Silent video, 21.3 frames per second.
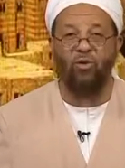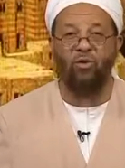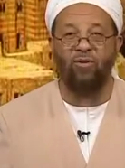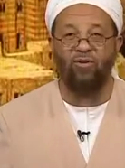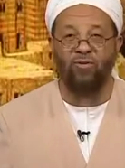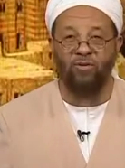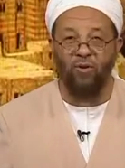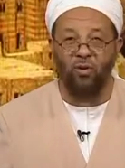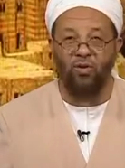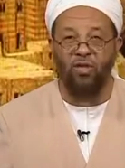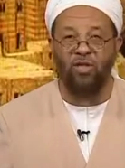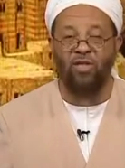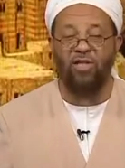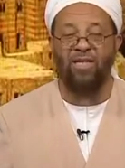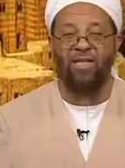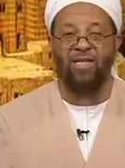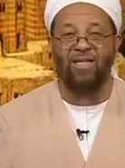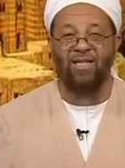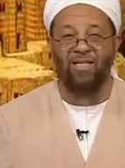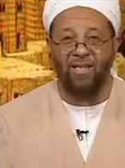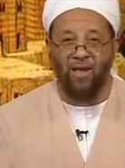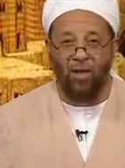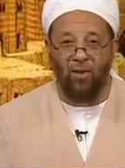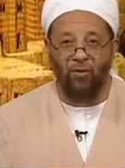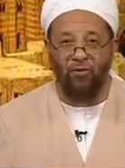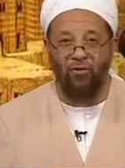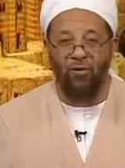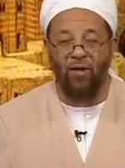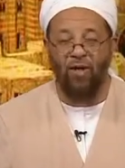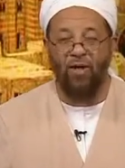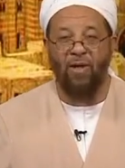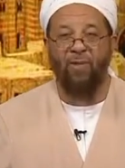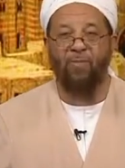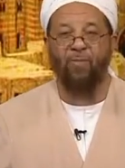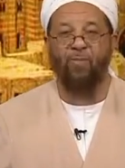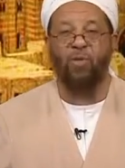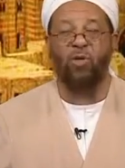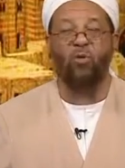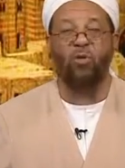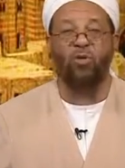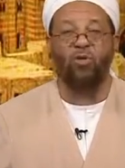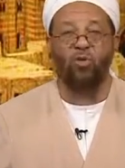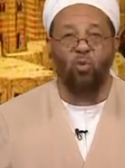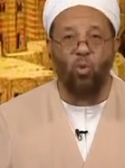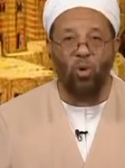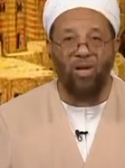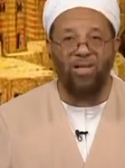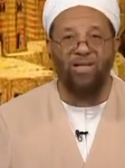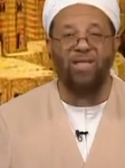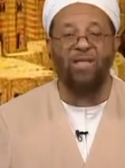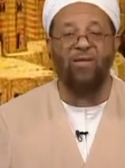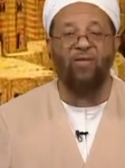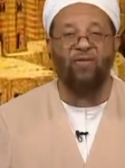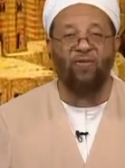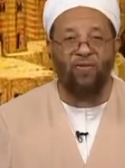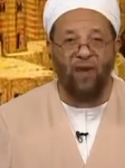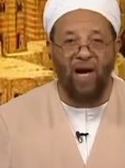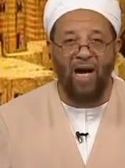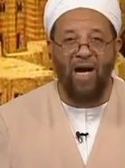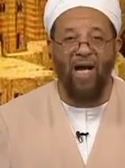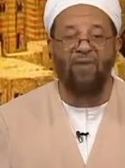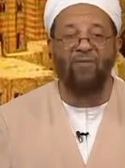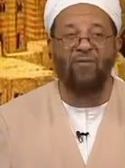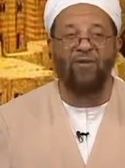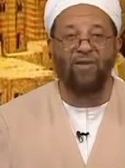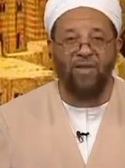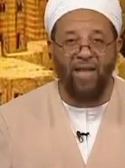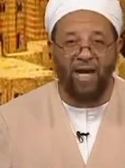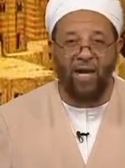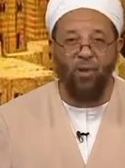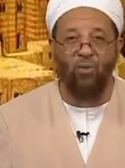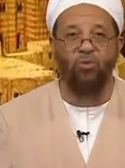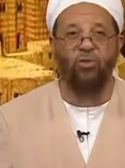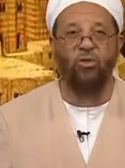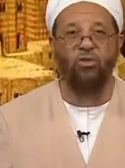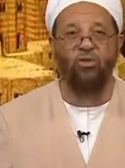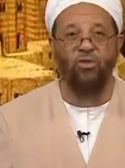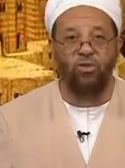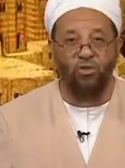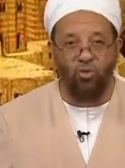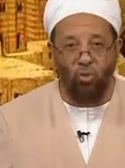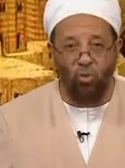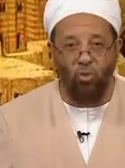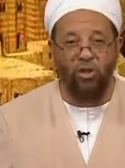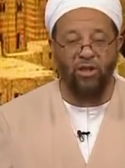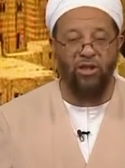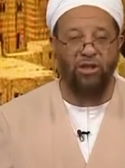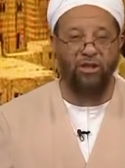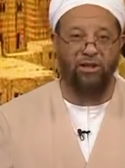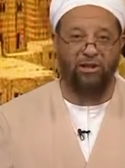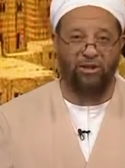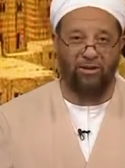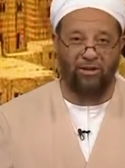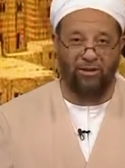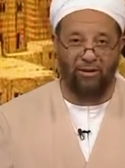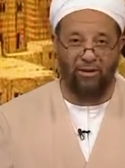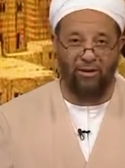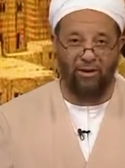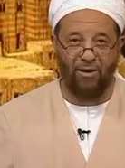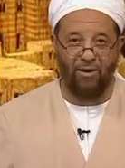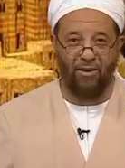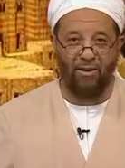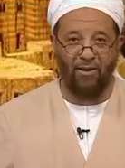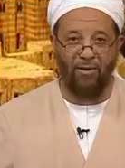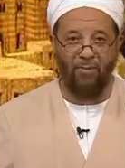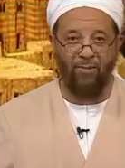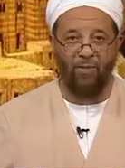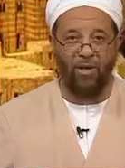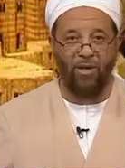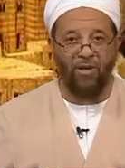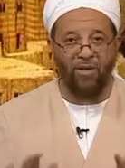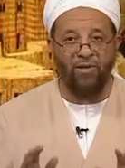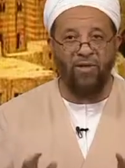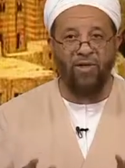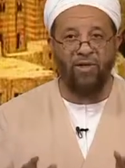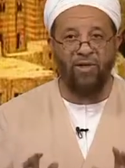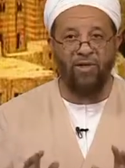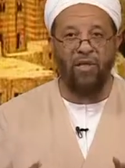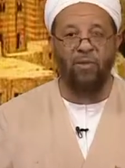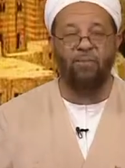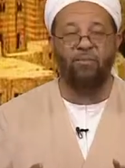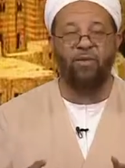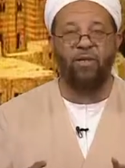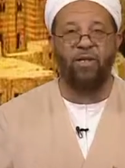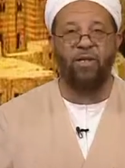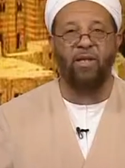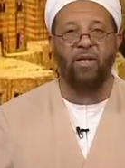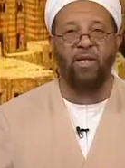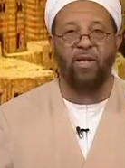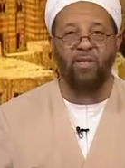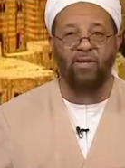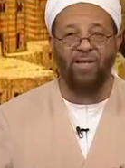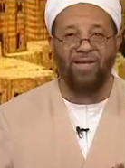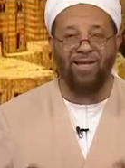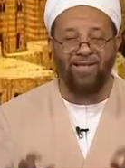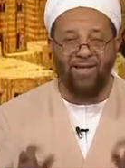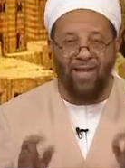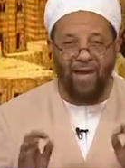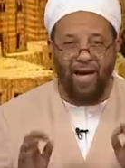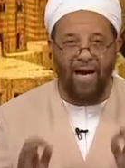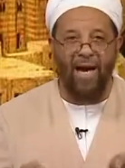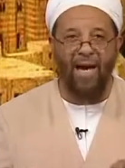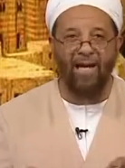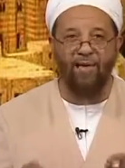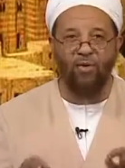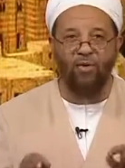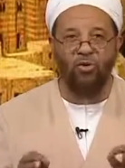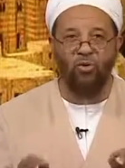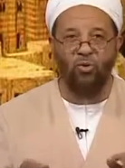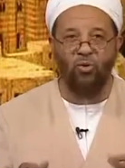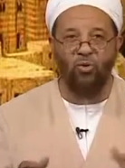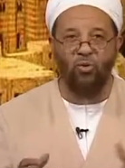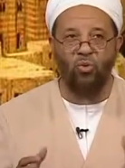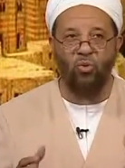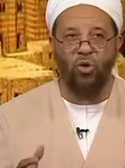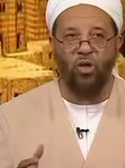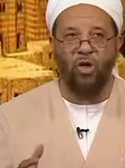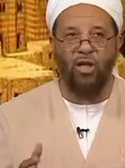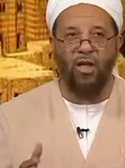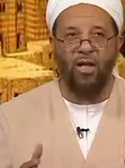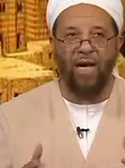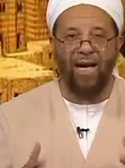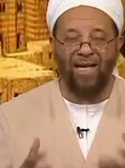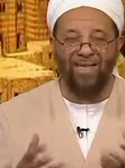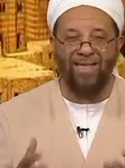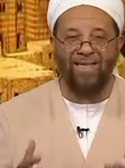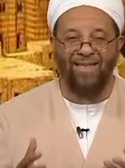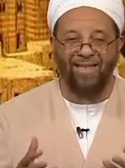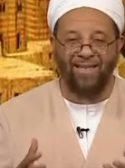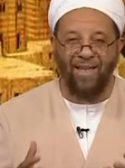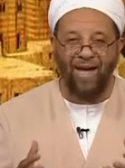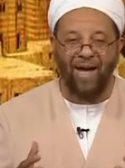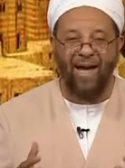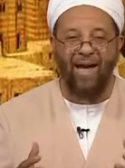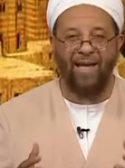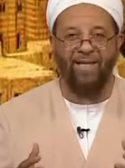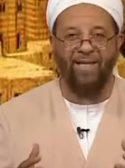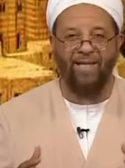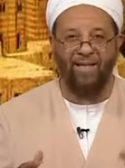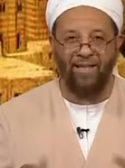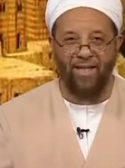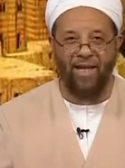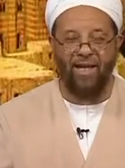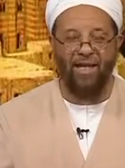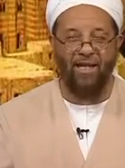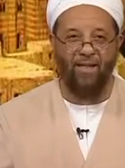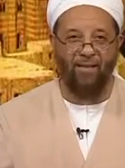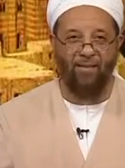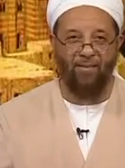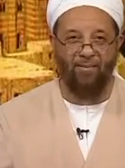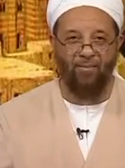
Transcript: University itself, there were 25,000 students. Now, this is something that is hard to understand today.